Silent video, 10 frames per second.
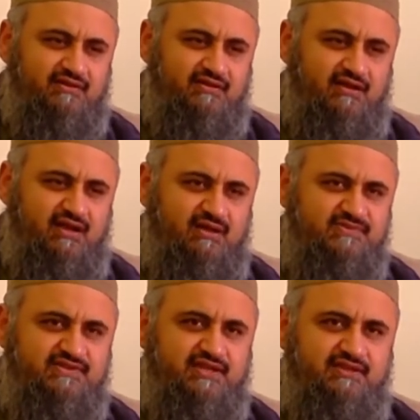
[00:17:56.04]
How come
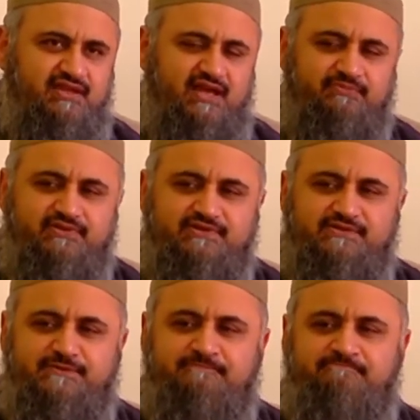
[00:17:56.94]
suddenly it
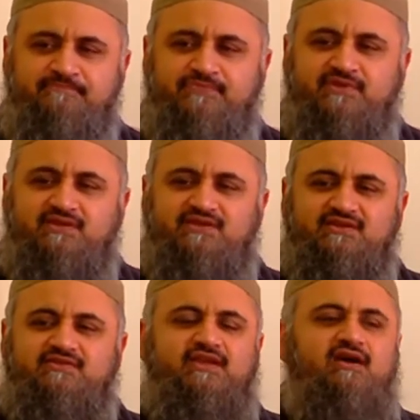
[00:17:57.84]
happens?
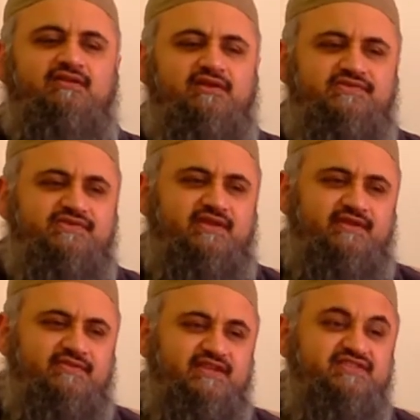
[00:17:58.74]
They can't answer
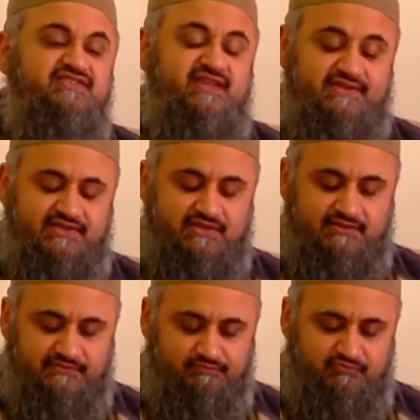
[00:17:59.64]
that. They're just guessing.